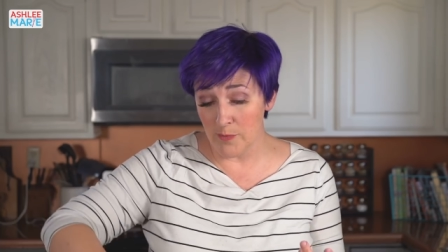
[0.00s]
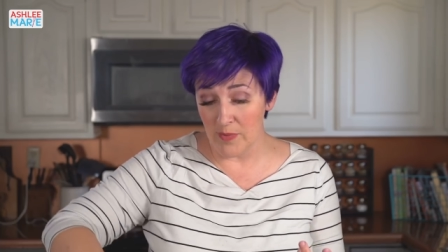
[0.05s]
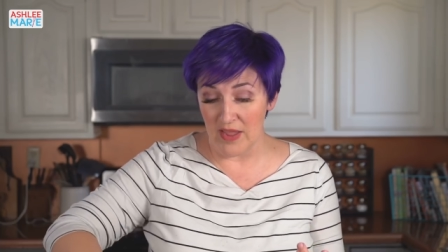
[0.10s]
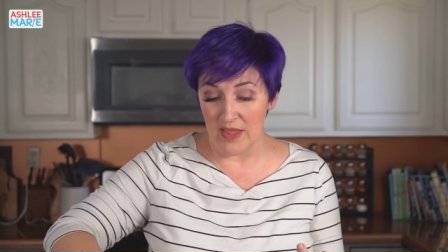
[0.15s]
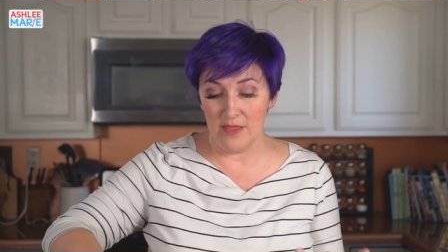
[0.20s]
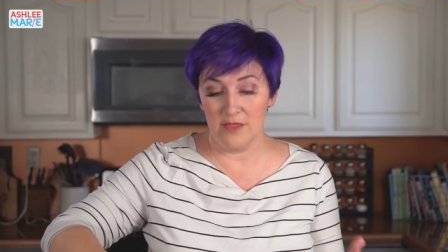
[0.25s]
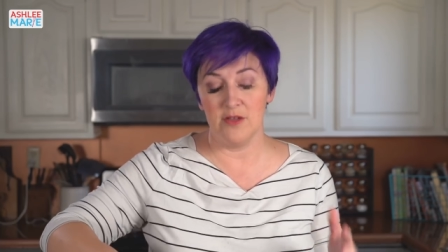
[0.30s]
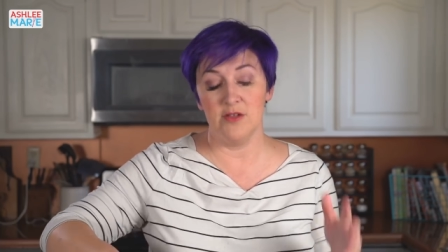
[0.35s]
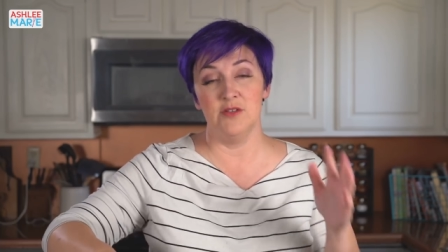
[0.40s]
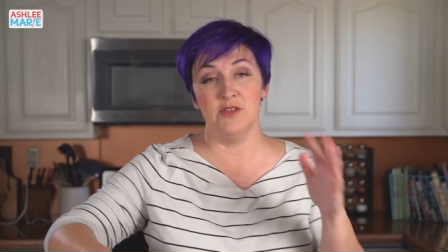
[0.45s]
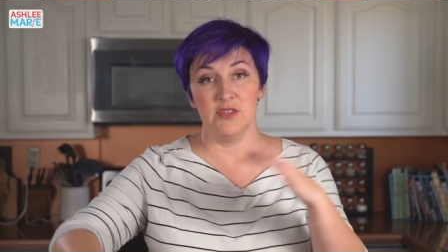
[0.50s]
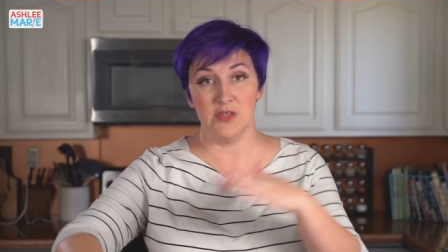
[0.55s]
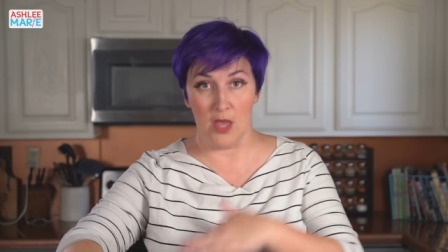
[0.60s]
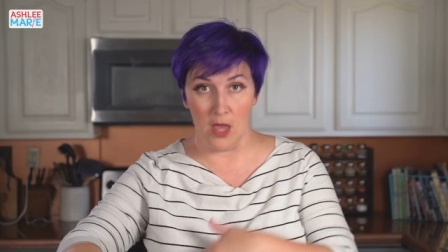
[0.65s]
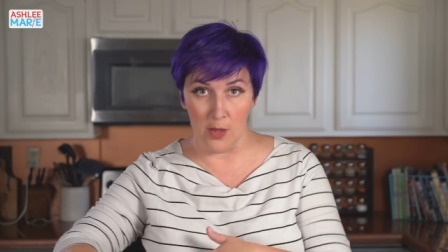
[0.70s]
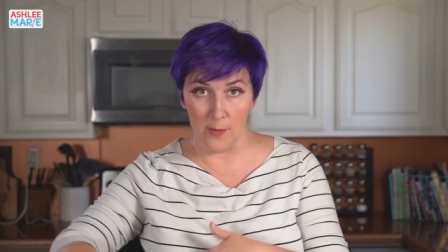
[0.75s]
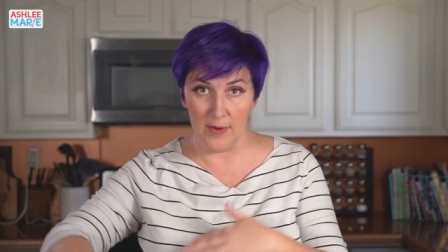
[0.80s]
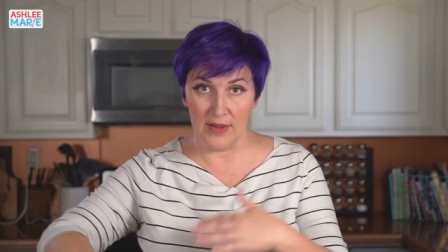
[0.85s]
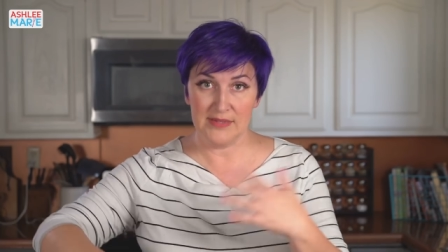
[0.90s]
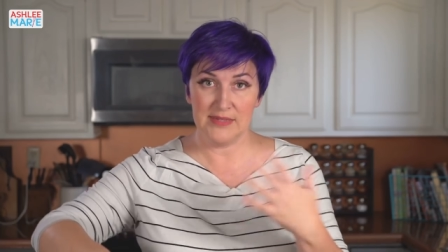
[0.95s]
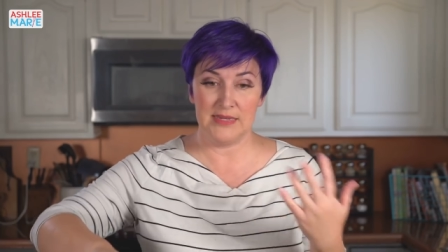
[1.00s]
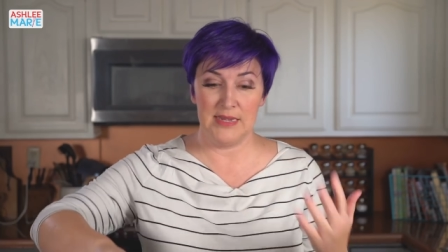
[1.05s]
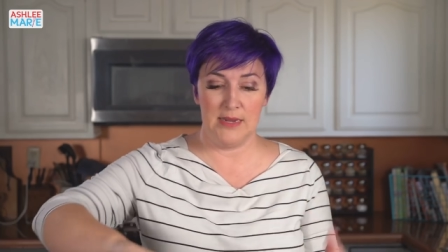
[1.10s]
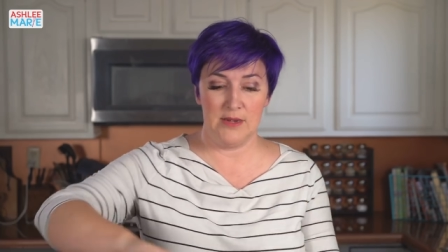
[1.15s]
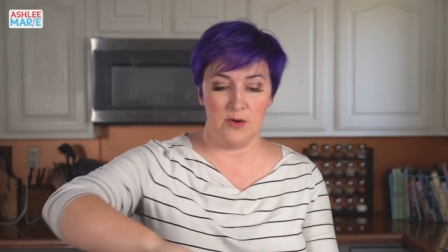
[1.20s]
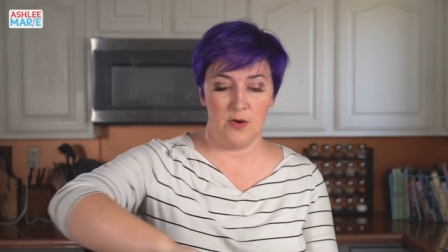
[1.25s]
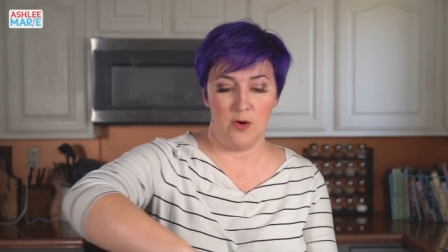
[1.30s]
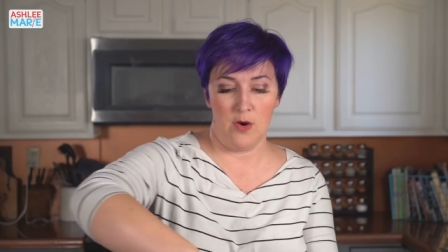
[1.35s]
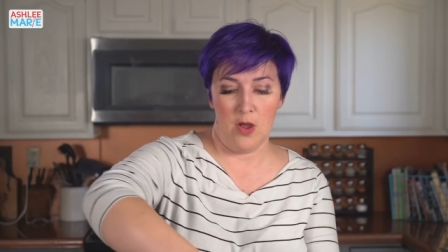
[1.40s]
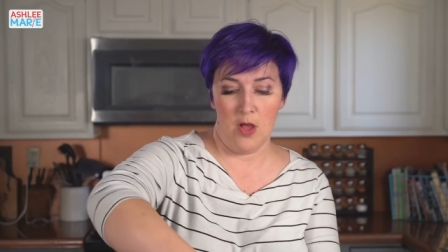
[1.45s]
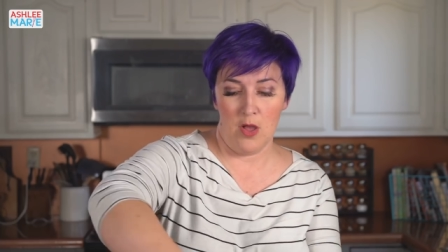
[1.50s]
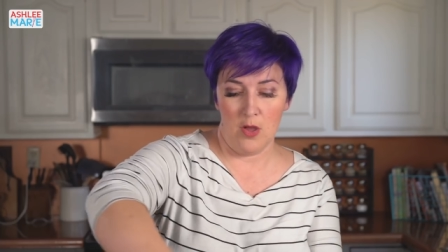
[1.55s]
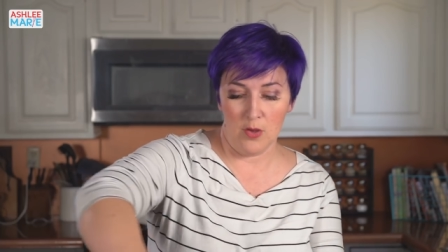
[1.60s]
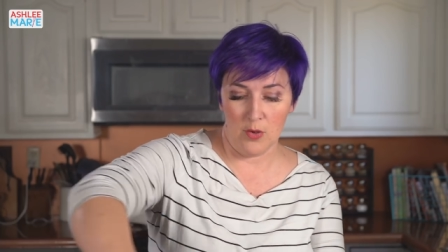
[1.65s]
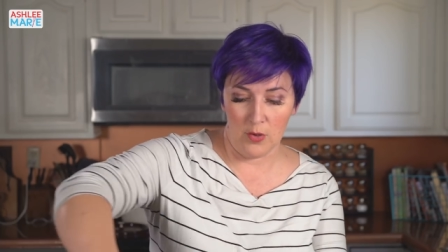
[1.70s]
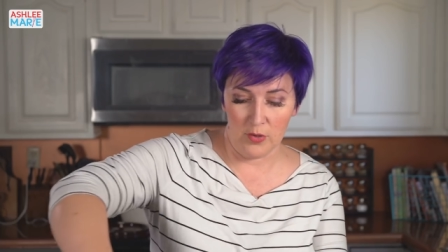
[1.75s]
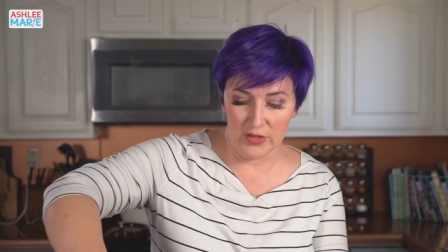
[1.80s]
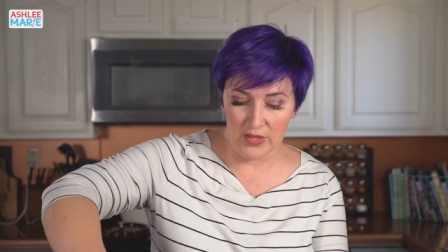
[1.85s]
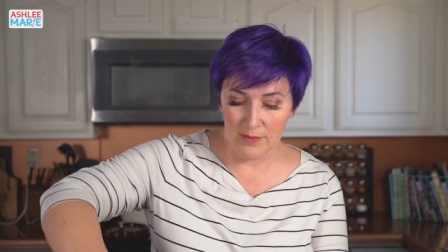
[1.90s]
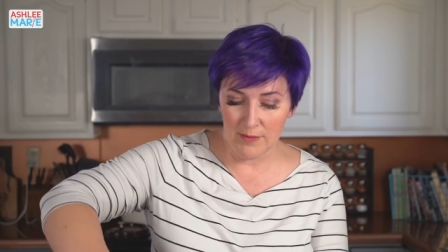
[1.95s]
I either use all russet or all
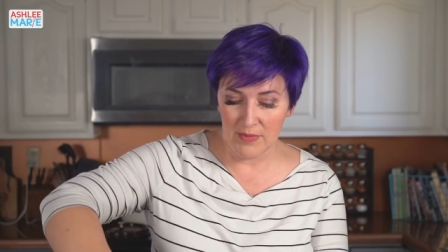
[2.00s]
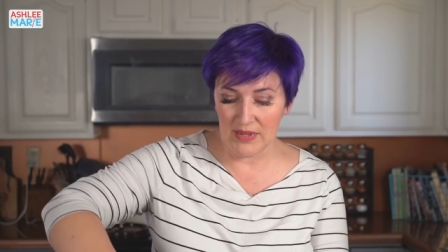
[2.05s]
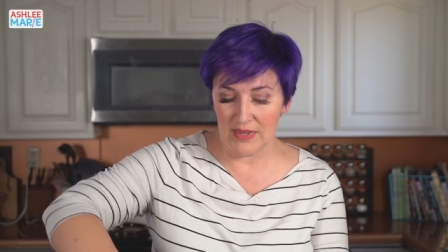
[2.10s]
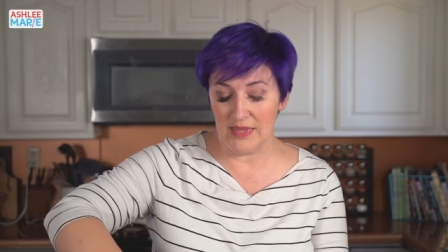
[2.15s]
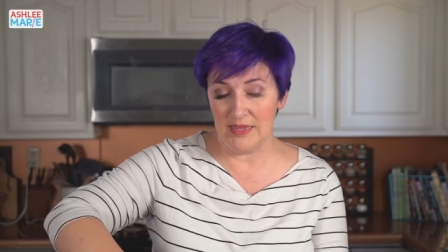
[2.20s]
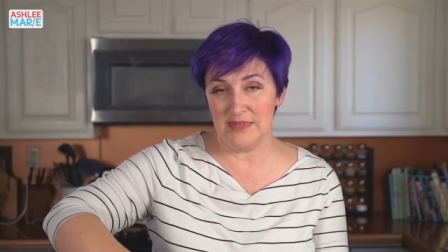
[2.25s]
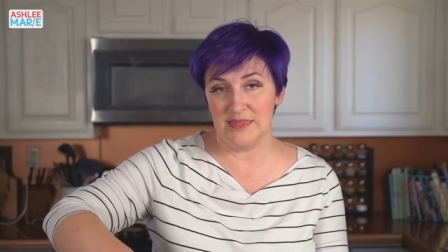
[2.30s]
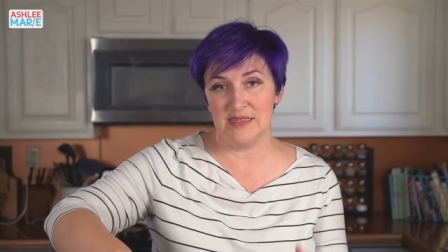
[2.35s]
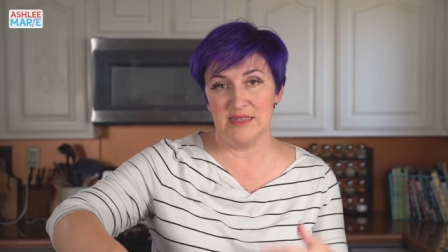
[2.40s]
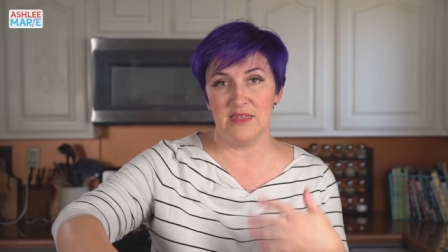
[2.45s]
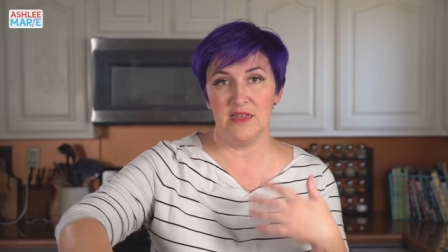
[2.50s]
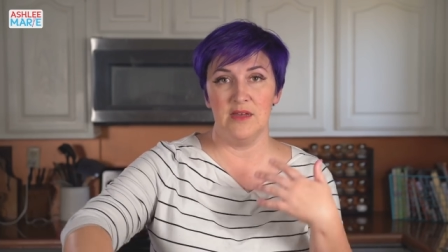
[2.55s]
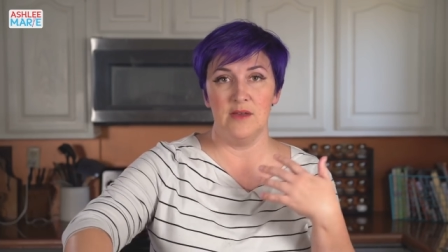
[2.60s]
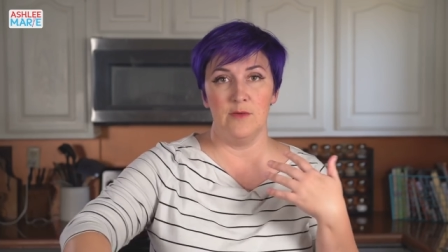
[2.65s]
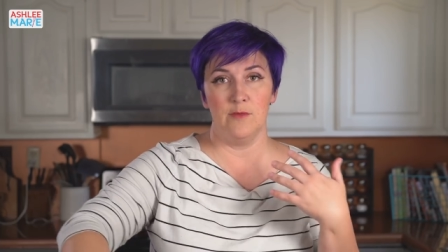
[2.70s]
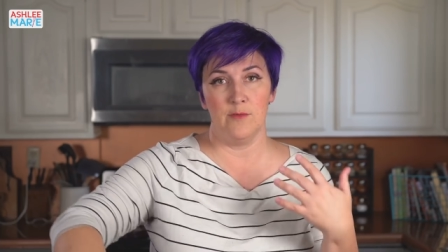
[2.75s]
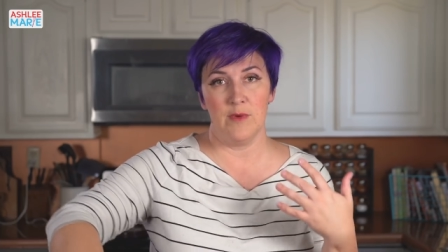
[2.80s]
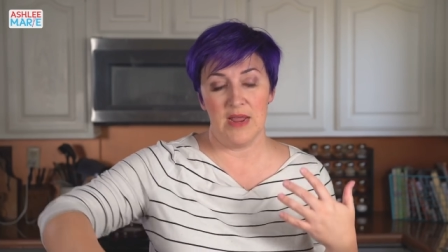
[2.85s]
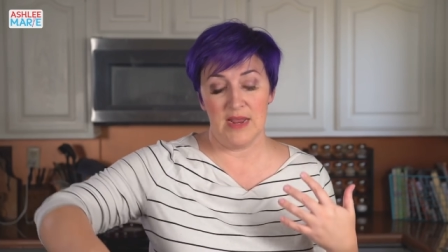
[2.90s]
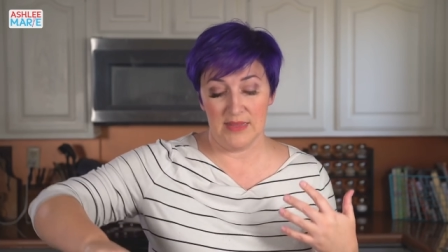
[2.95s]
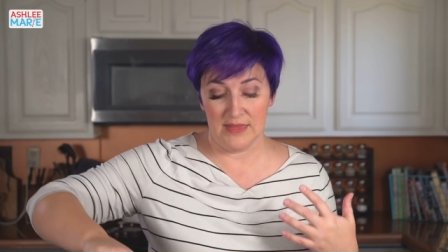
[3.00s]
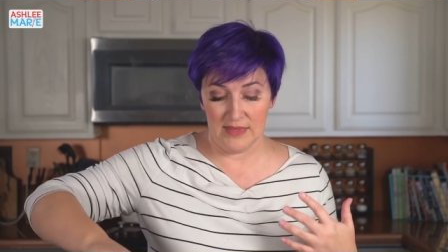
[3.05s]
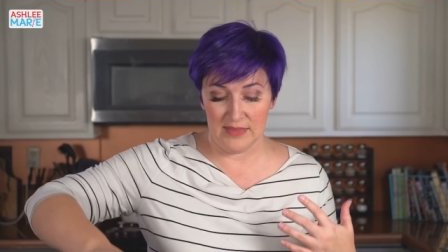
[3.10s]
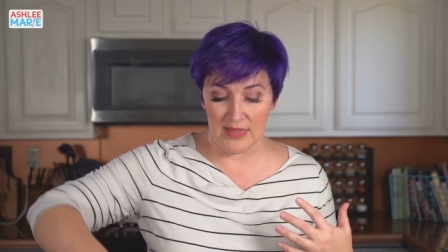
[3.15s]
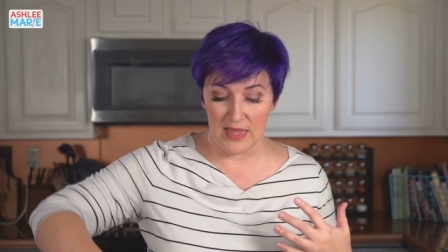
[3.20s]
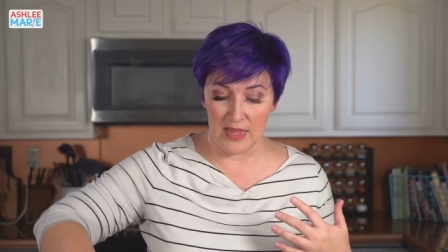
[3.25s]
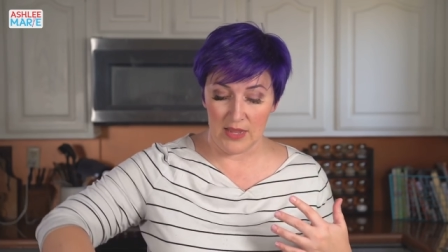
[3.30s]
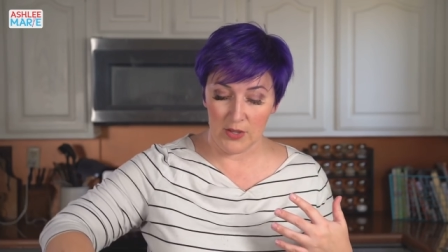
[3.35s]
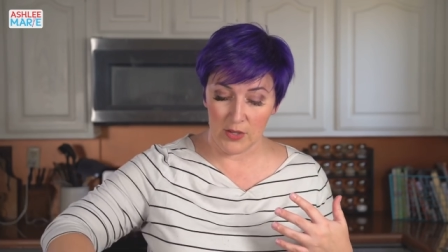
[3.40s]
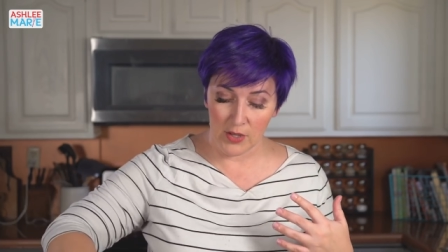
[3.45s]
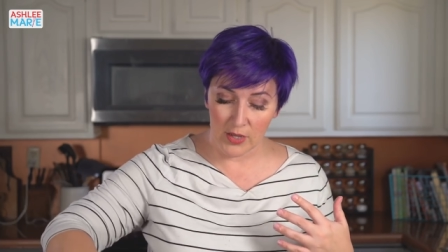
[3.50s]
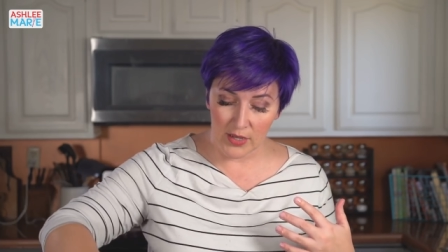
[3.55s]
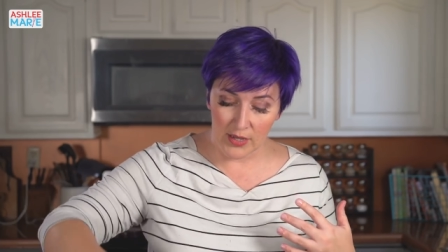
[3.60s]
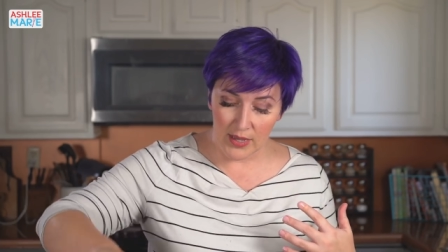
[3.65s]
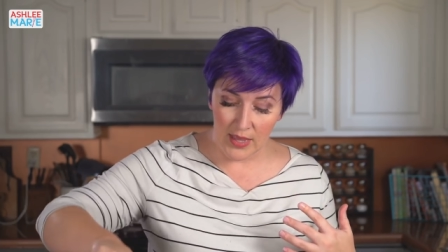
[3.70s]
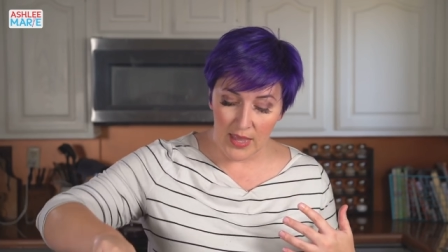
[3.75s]
golden because the rate that they cook